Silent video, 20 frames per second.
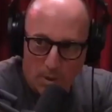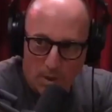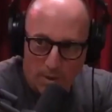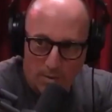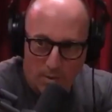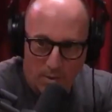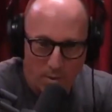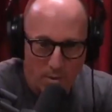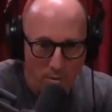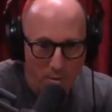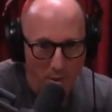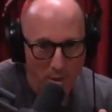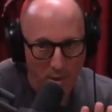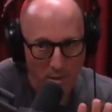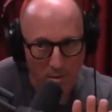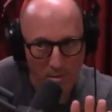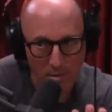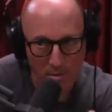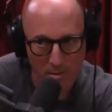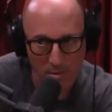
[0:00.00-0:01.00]
way it's a
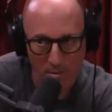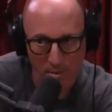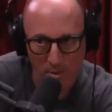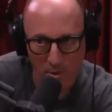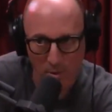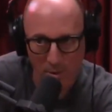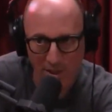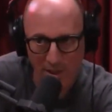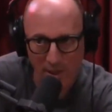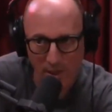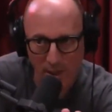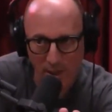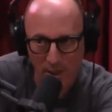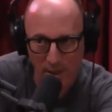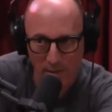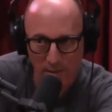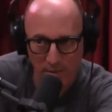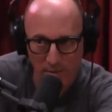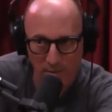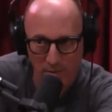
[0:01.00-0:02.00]
unique
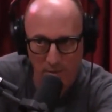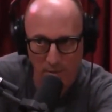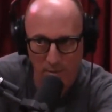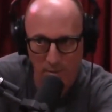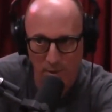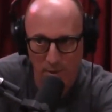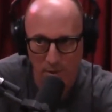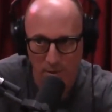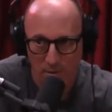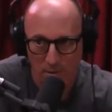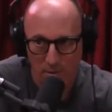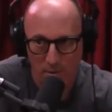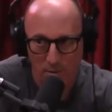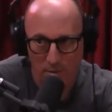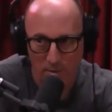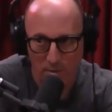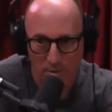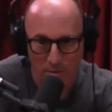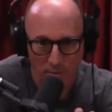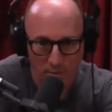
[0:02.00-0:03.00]
island situation.
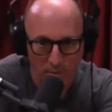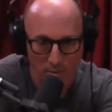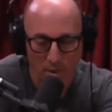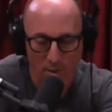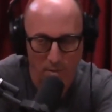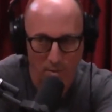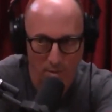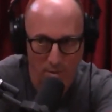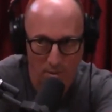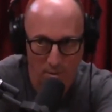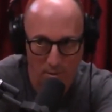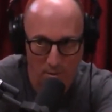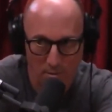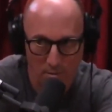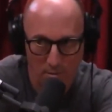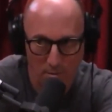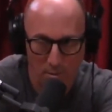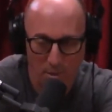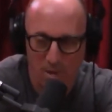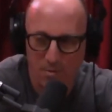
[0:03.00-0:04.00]
Mm. Those things are gonna...
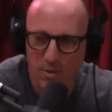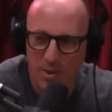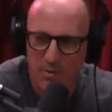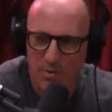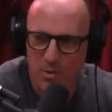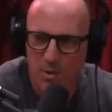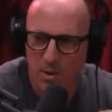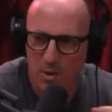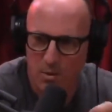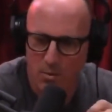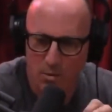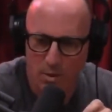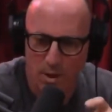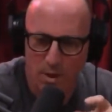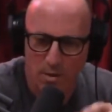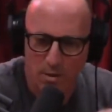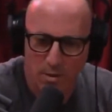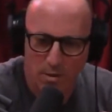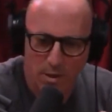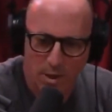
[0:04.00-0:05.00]
Whenever I've tried to
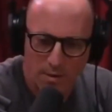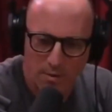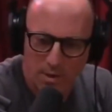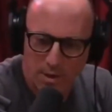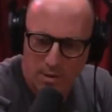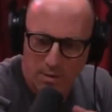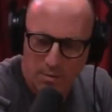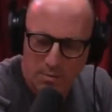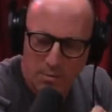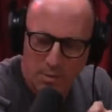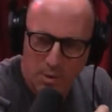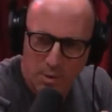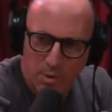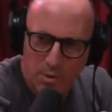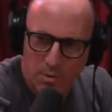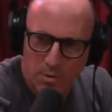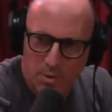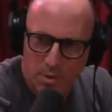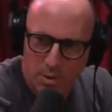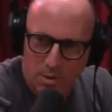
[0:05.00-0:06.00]
write, I've had some
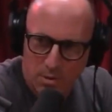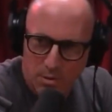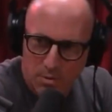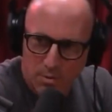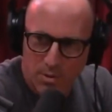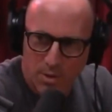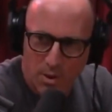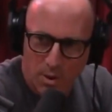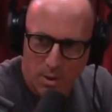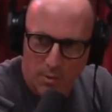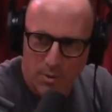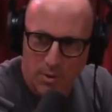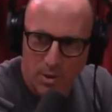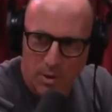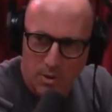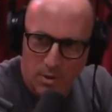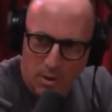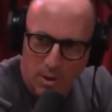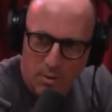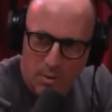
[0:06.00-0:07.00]
poetry sitting over
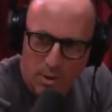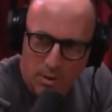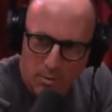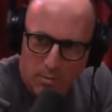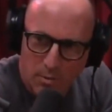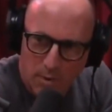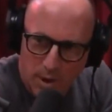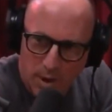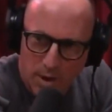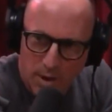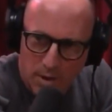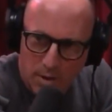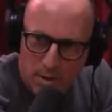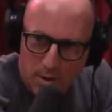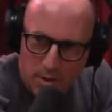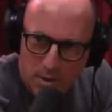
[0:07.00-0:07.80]
here that I want to write.